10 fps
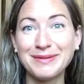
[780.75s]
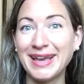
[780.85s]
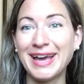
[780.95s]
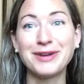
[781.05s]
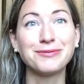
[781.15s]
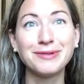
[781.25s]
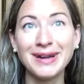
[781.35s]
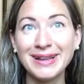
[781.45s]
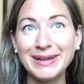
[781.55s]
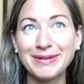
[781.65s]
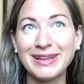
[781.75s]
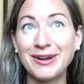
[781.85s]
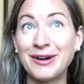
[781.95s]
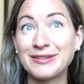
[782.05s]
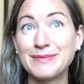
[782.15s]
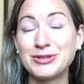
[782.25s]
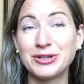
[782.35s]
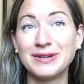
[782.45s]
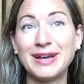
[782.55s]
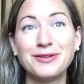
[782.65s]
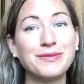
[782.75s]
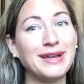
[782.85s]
We had a really, really awesome turnout.